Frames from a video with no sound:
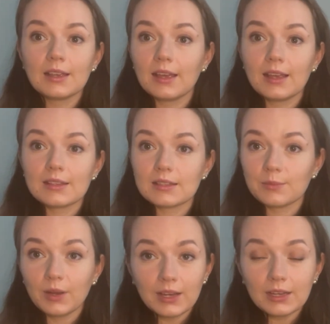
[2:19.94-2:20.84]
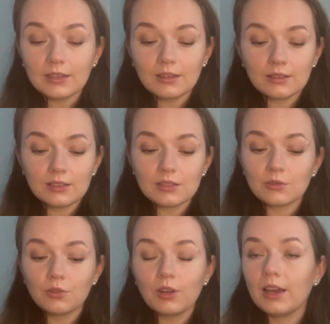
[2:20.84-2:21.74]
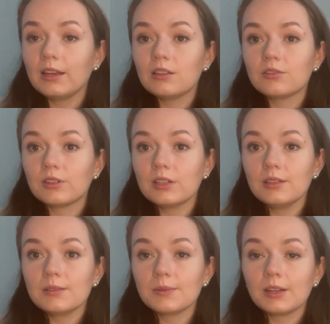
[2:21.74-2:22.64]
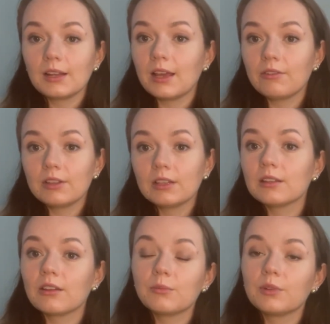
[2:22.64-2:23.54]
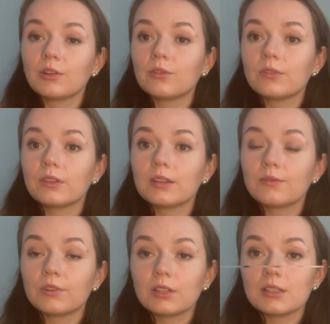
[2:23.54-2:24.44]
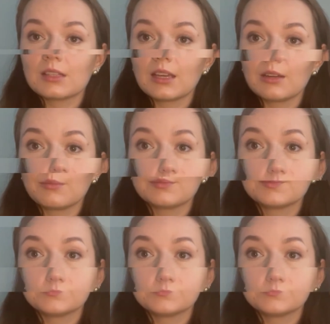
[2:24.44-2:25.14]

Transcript: as mine, just go ahead and try this one. I'll have a link down below for this item.